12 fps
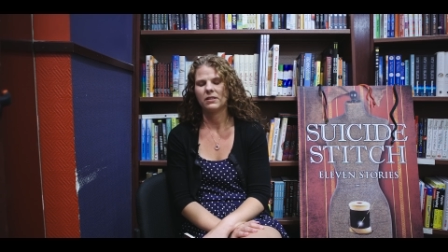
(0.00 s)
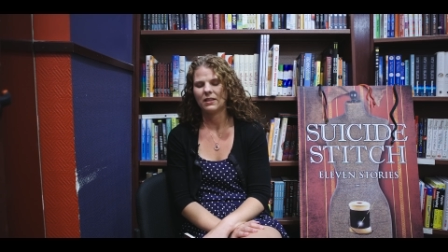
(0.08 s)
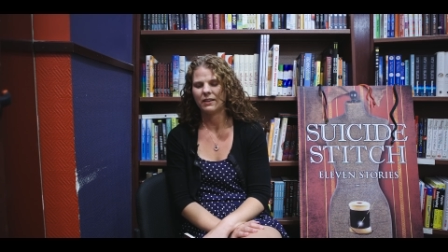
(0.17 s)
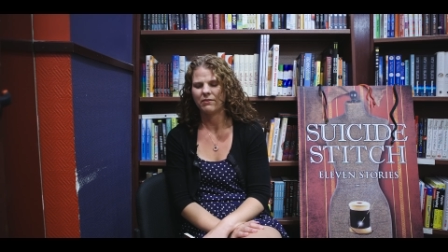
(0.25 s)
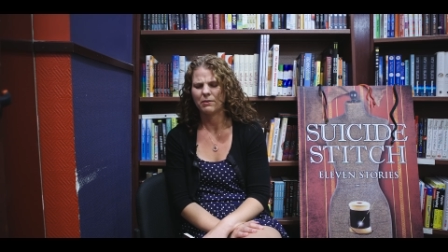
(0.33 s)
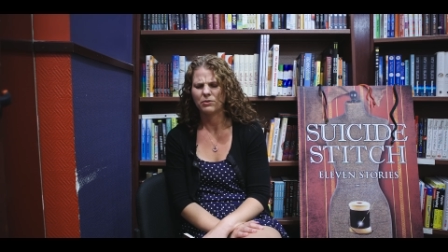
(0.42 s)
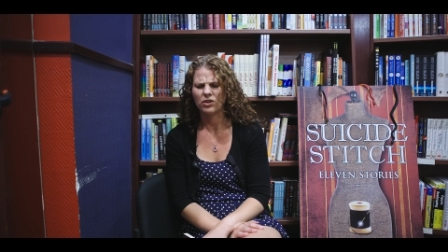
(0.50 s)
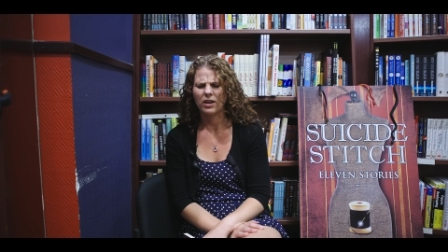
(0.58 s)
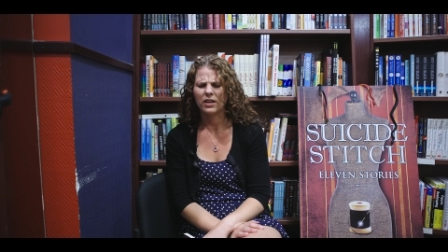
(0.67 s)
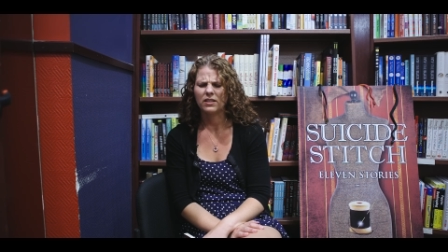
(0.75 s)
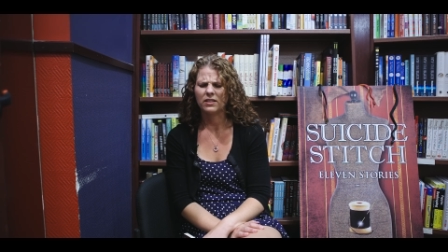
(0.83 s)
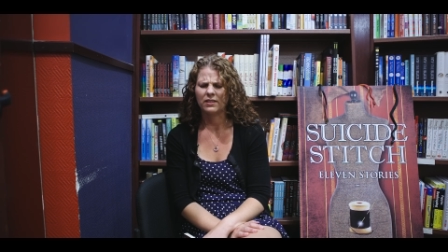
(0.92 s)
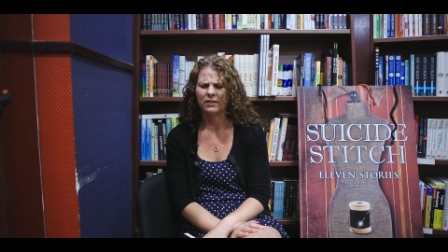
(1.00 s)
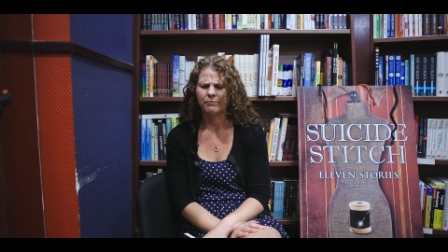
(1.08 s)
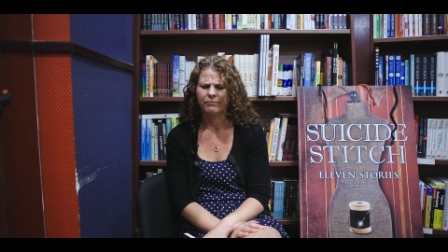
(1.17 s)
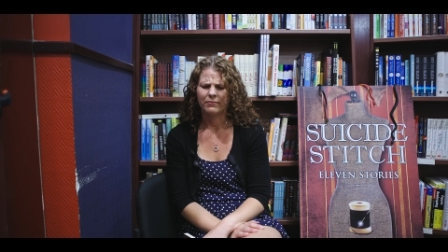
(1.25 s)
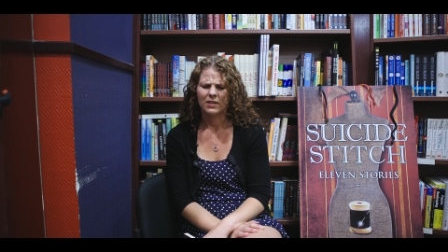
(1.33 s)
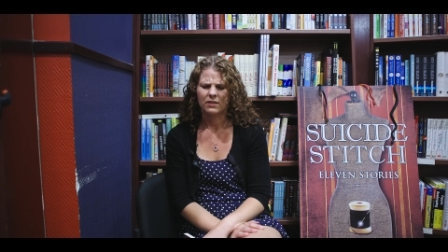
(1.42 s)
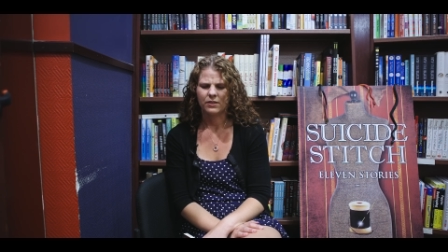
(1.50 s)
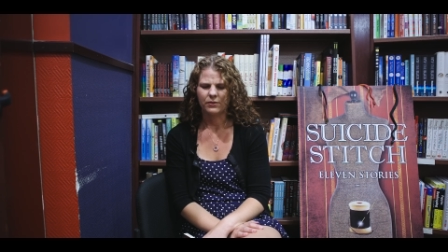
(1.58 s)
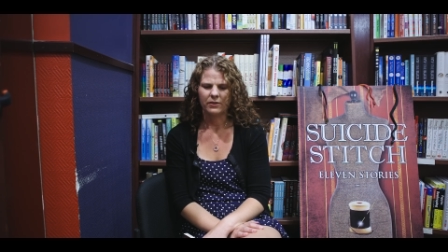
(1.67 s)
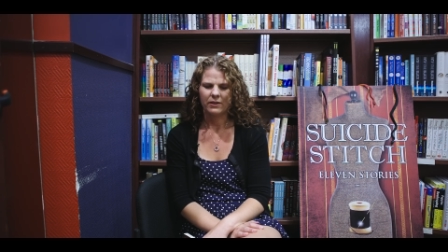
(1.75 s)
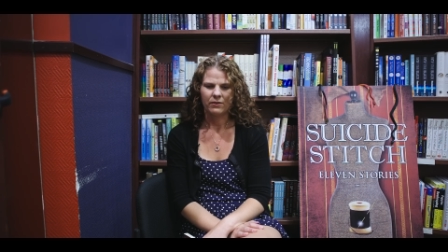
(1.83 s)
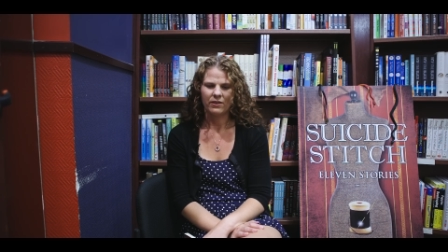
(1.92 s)
Like if I'm trying to
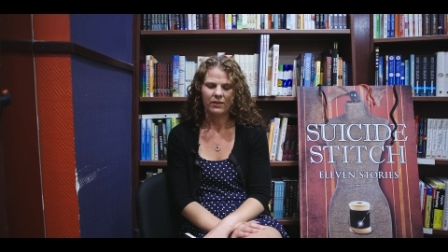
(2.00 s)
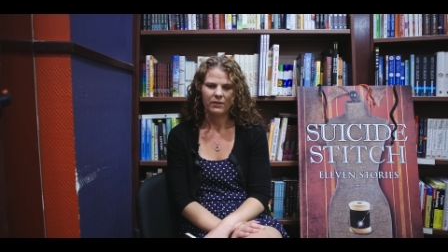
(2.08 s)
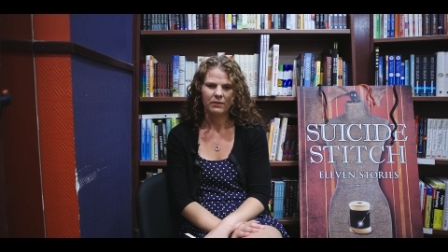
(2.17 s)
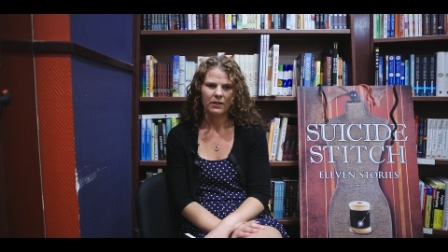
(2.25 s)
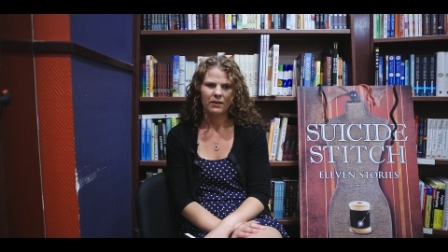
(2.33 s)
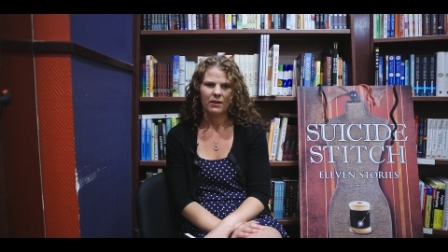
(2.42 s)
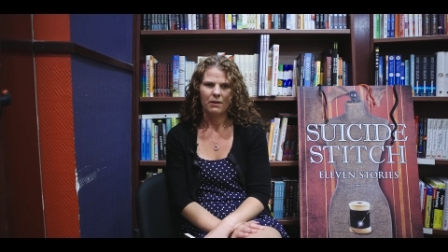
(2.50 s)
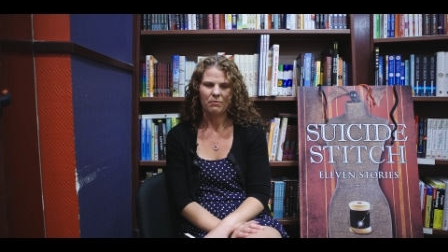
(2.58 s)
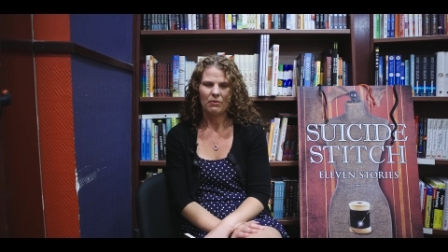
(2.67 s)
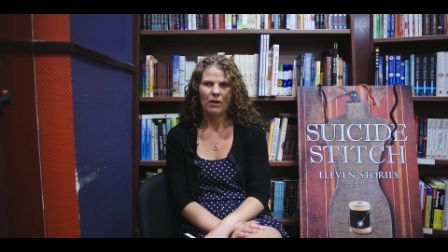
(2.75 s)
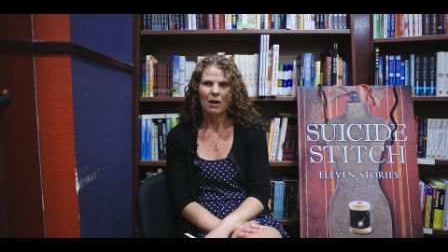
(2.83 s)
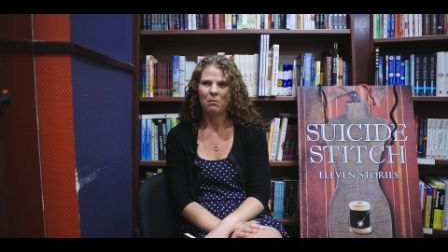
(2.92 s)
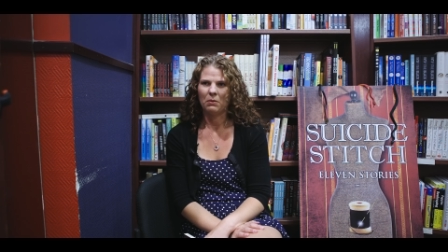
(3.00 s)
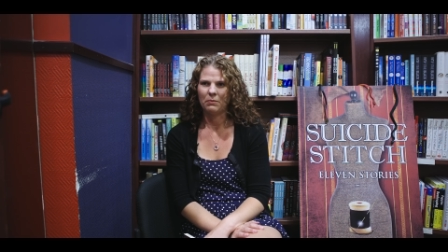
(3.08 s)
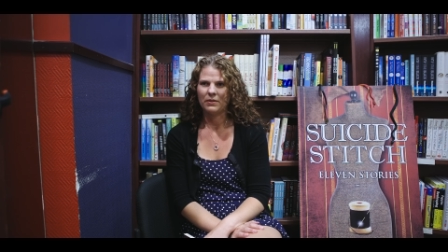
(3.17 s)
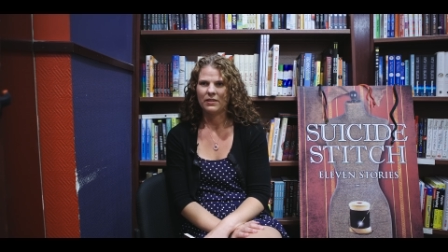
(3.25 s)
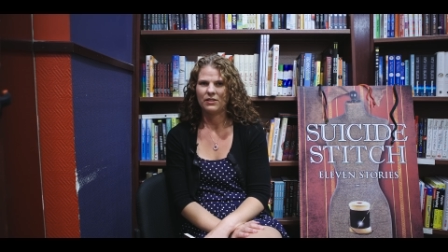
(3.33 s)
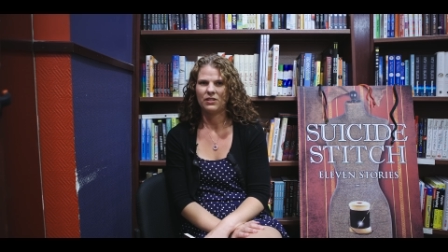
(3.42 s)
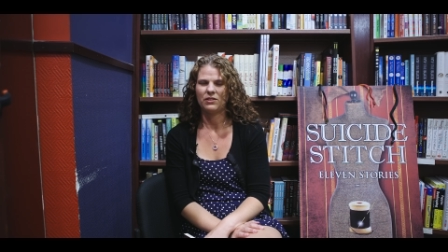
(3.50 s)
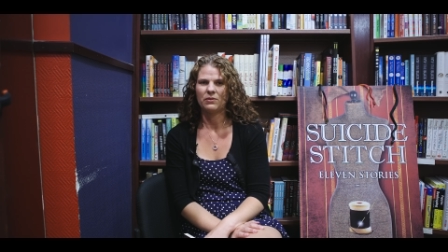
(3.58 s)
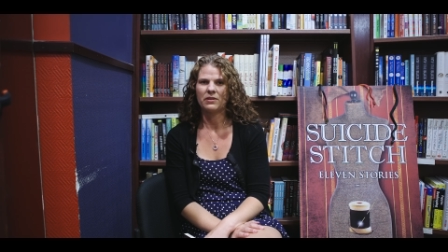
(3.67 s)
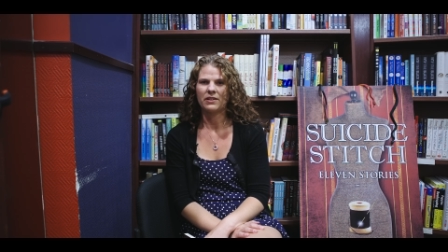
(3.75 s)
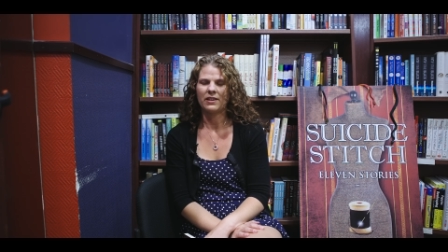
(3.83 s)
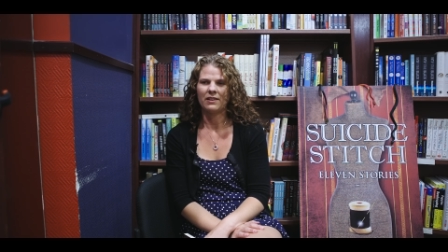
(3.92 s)
sort out a problem with a
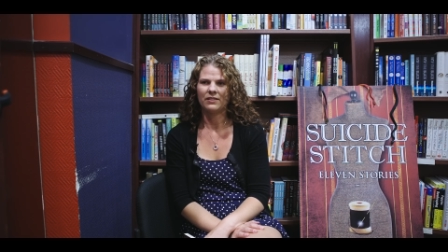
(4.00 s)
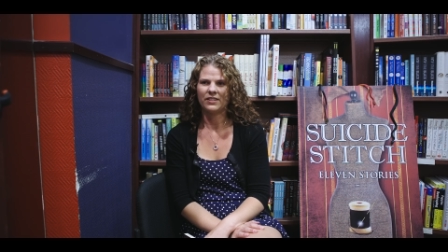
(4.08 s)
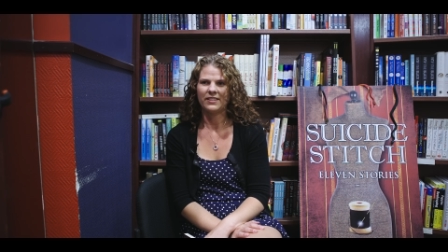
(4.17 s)
story, I'll